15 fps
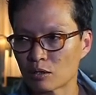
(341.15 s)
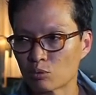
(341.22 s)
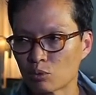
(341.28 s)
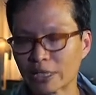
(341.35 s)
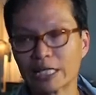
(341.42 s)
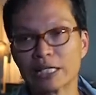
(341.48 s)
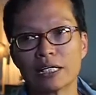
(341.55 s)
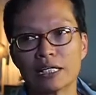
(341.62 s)

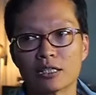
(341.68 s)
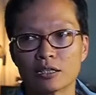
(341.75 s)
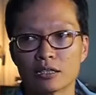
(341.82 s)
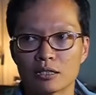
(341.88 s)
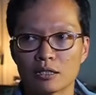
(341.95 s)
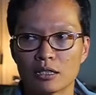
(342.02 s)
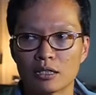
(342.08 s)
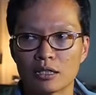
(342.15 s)
working in,
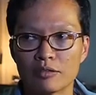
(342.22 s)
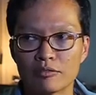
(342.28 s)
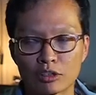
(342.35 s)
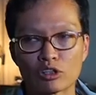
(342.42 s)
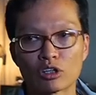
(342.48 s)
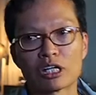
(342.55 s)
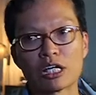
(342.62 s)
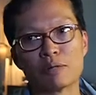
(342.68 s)
if
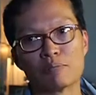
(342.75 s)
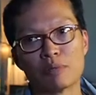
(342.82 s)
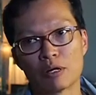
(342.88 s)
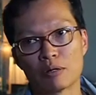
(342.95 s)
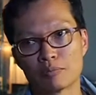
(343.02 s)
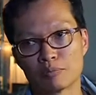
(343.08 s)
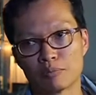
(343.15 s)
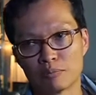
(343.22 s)
you're talking about